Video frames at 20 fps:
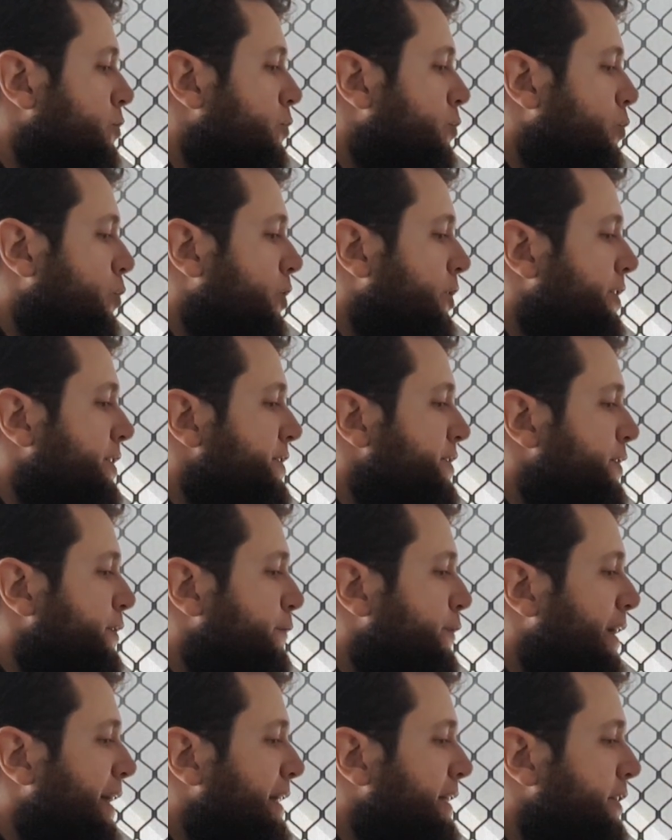what is the
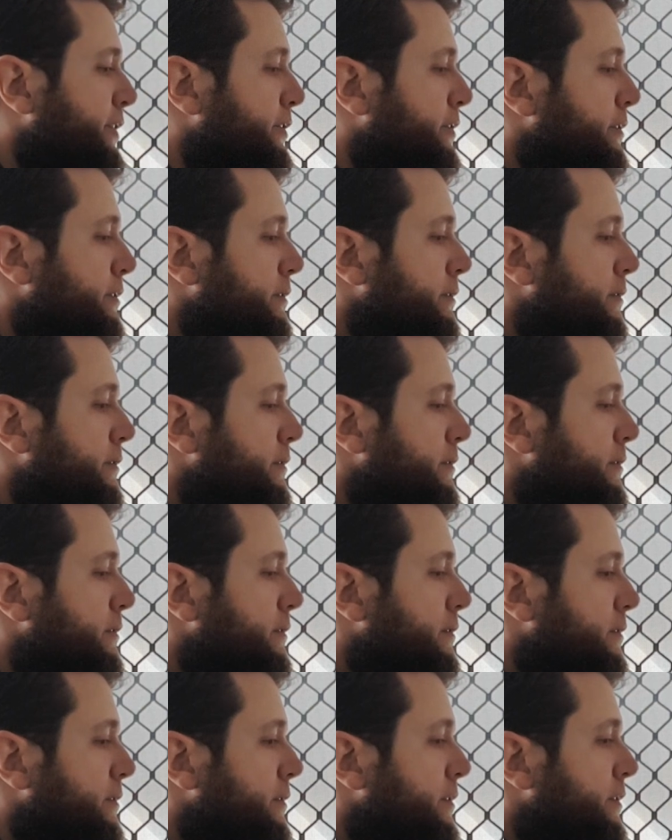value
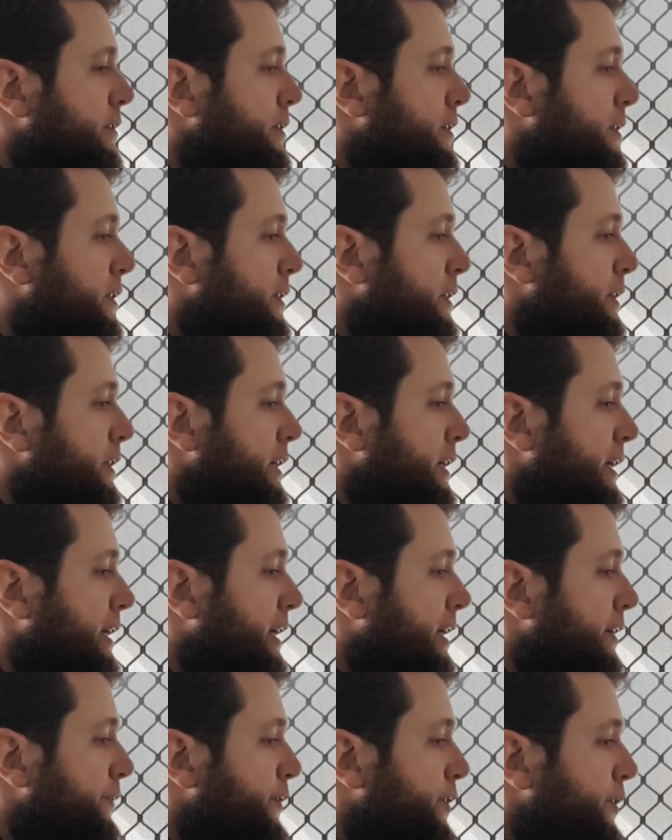
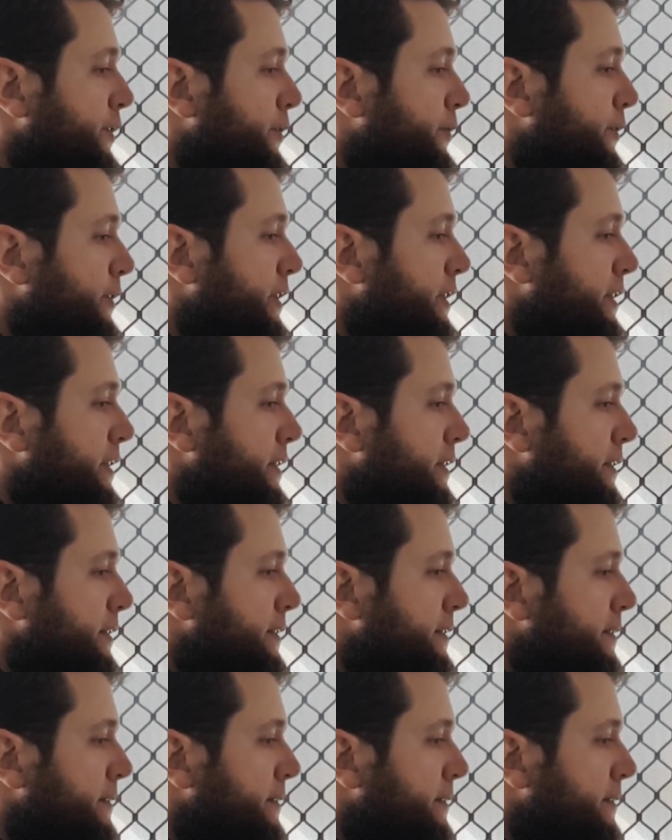after 3 years?